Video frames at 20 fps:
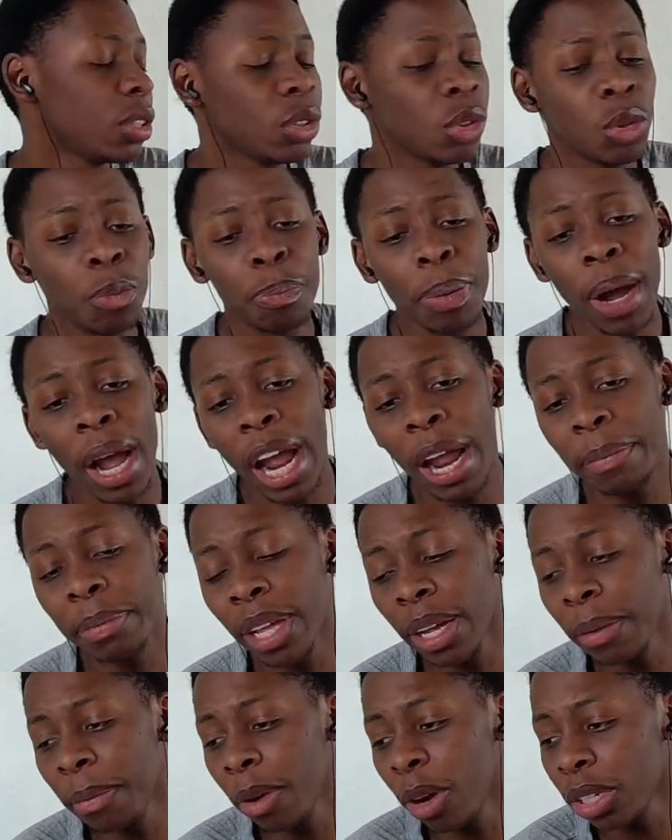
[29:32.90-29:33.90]
You piped
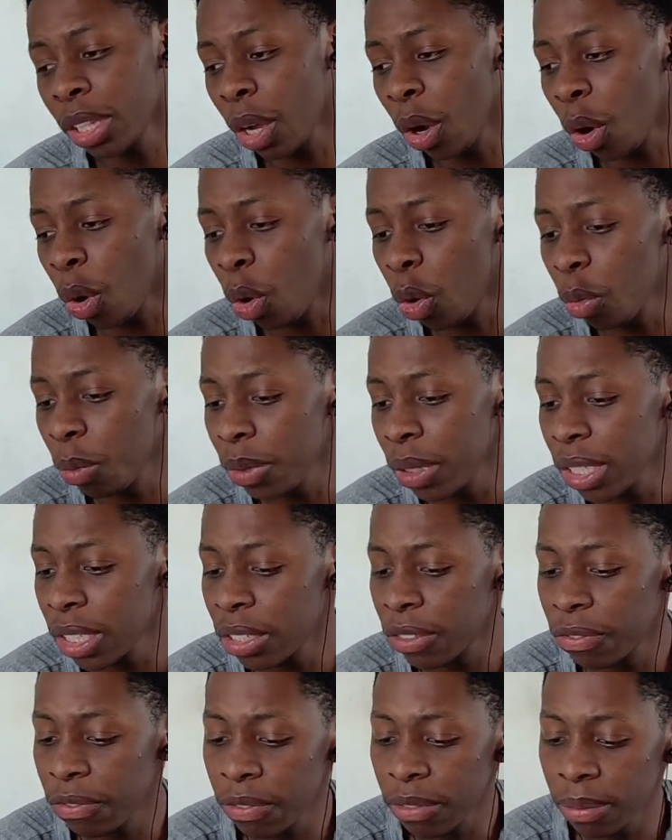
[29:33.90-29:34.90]
them with the
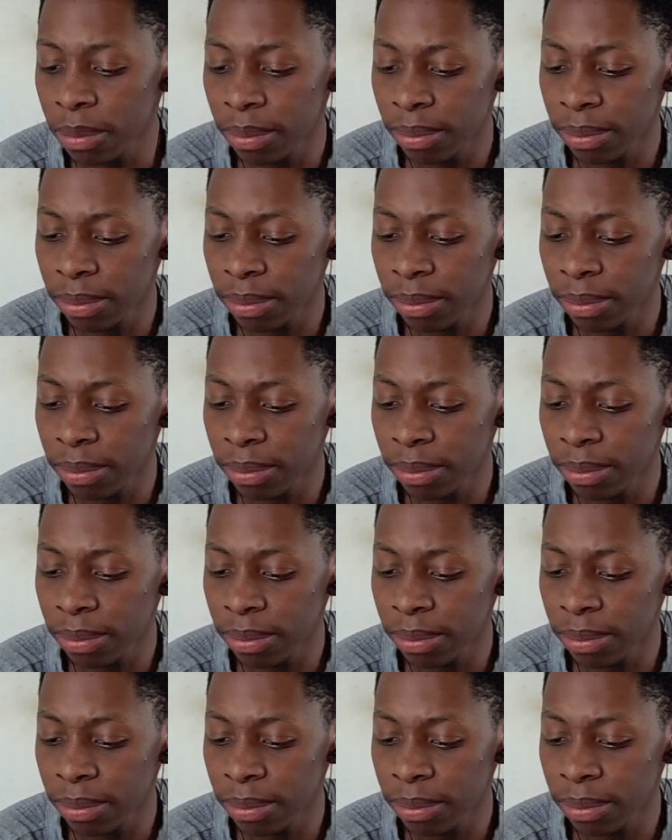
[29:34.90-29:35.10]
homies.